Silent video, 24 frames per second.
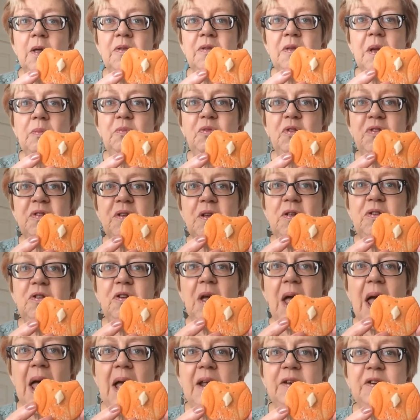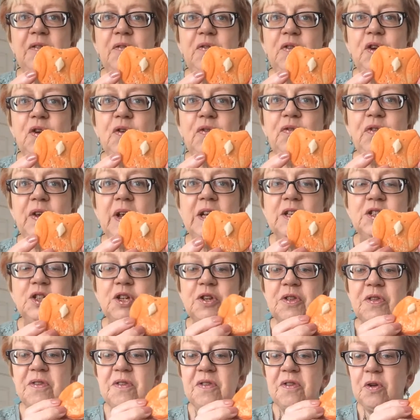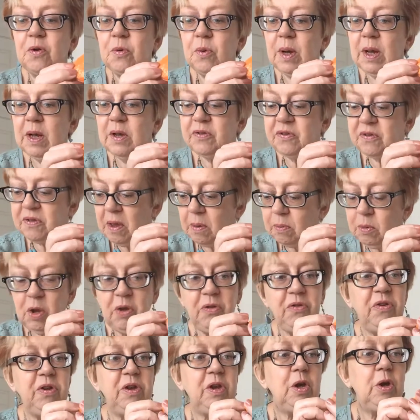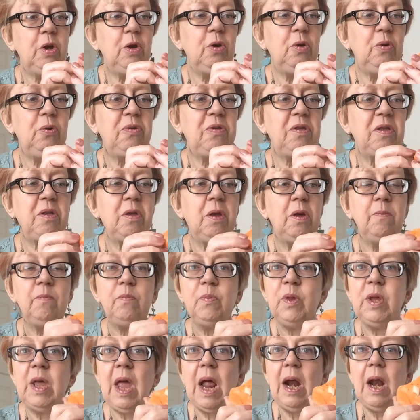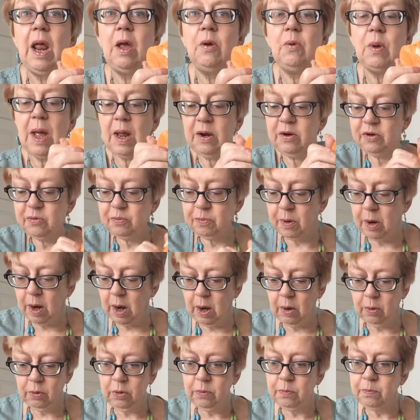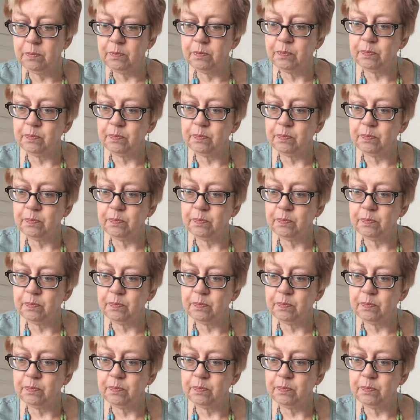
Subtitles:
So I'm just going to add a few features to it. So I'm going to use yellow and brown.